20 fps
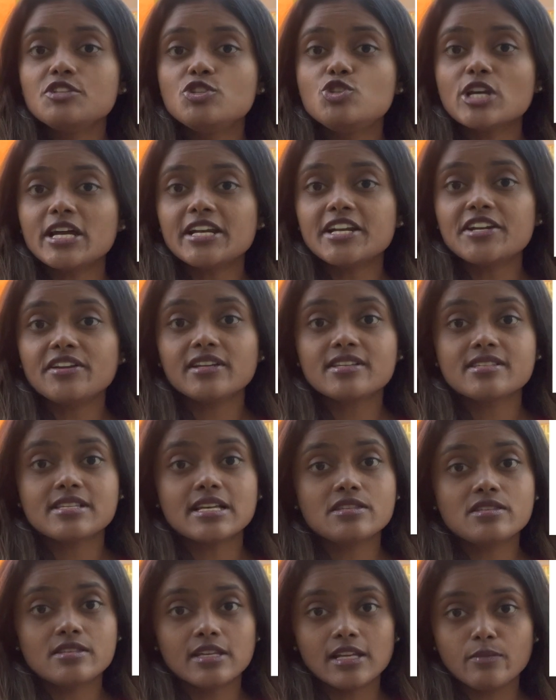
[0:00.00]
genetics
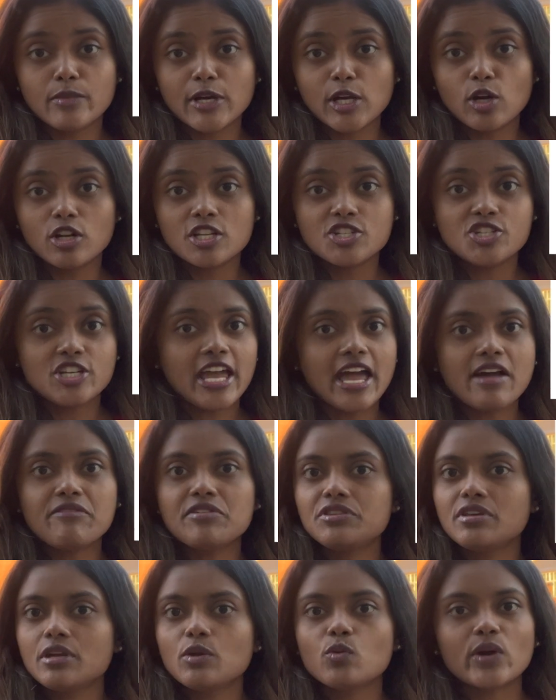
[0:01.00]
and cell biology,
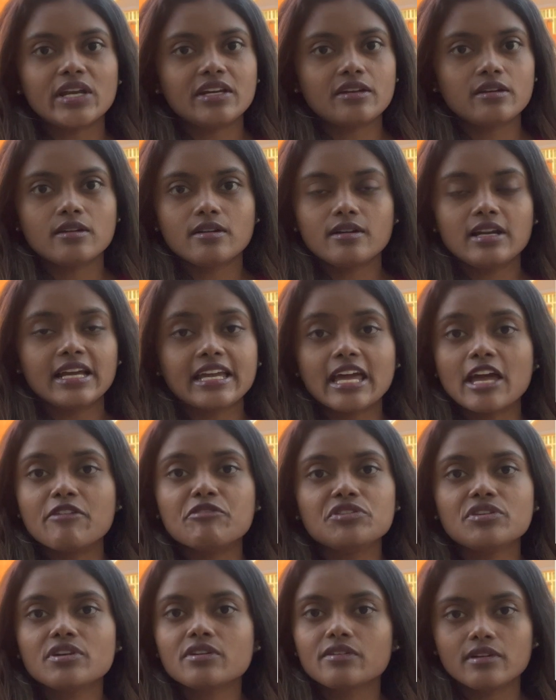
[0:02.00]
everything veterinary, like
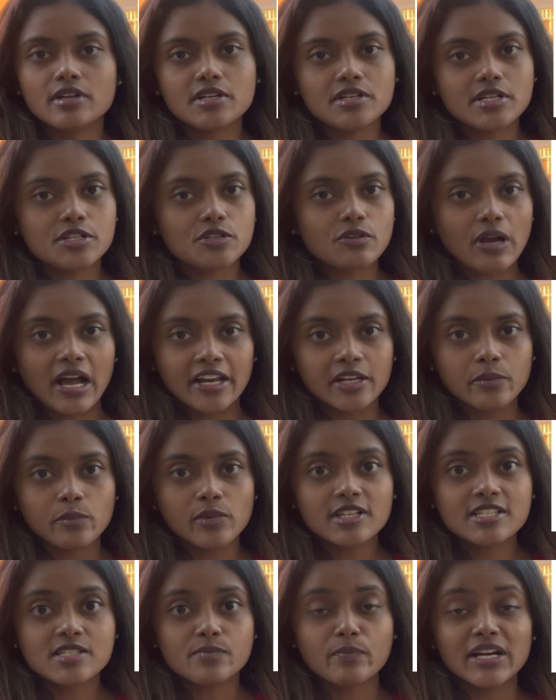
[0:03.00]
everything related to
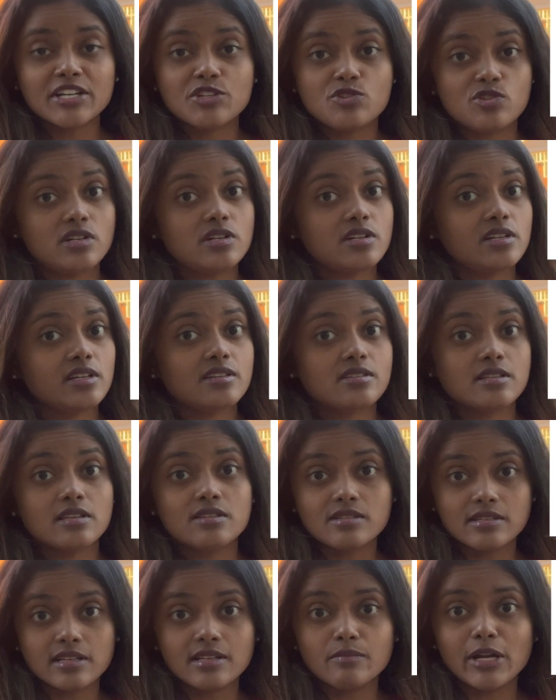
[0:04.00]
animals, but genetics and
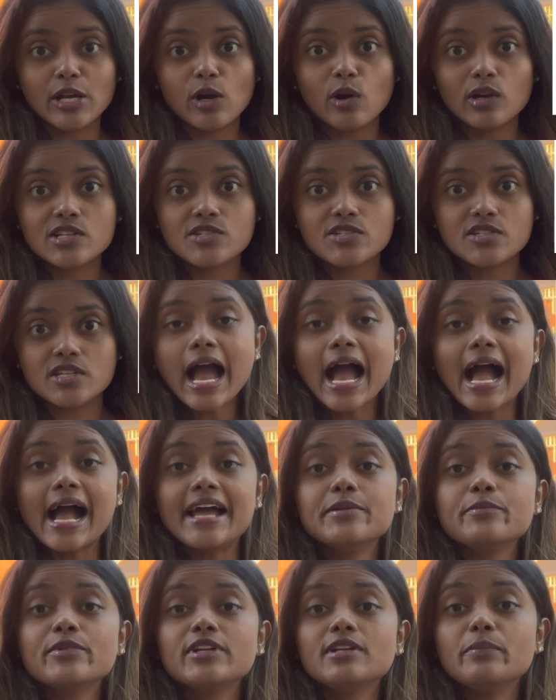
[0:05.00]
cell biology,
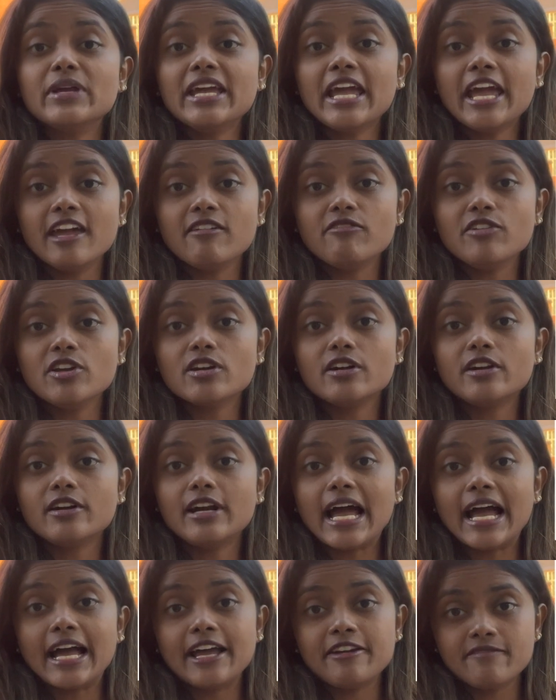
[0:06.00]
animal behavior
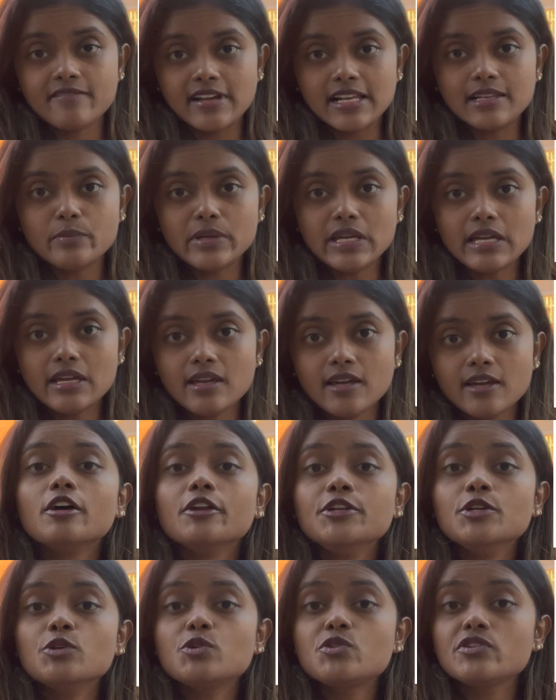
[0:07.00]
and well-being,
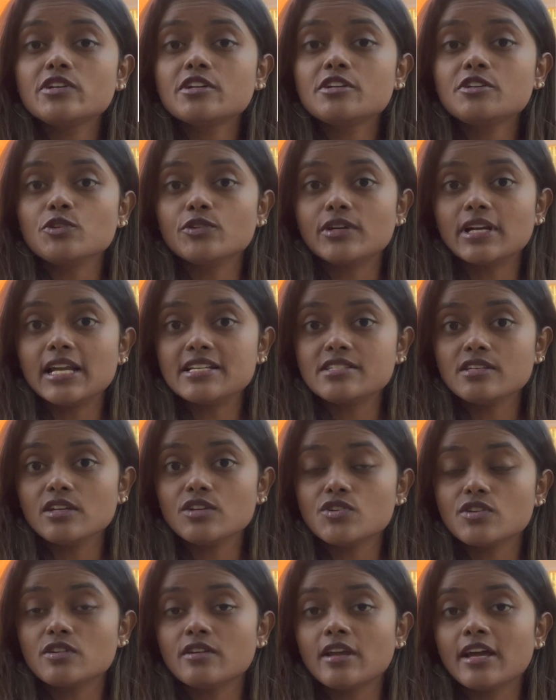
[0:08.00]
nutrient
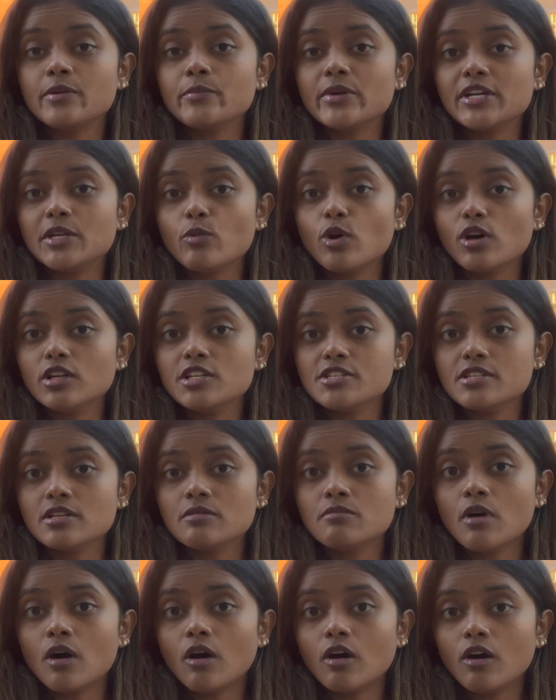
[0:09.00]
utilization and
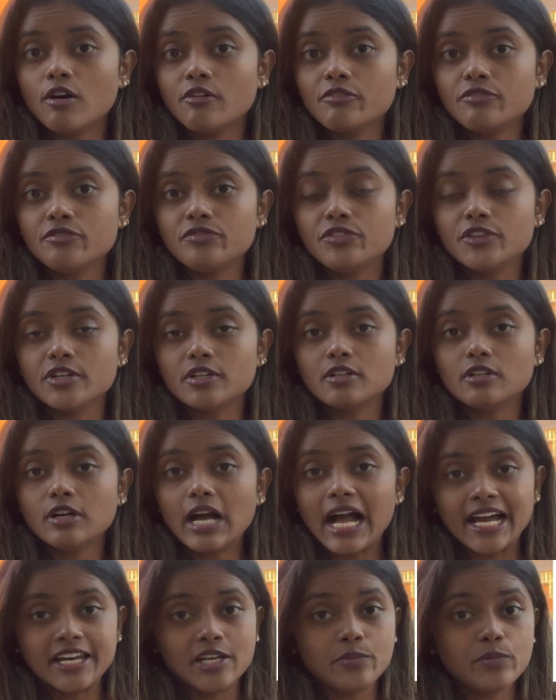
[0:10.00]
metabolism of the
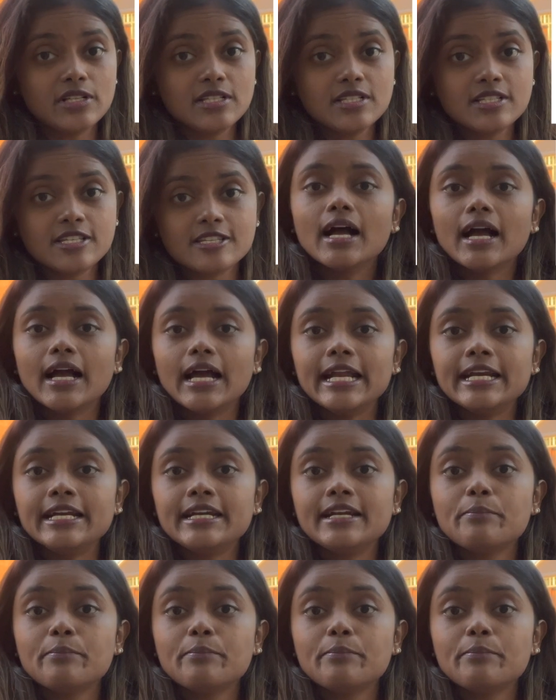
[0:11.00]
animals, and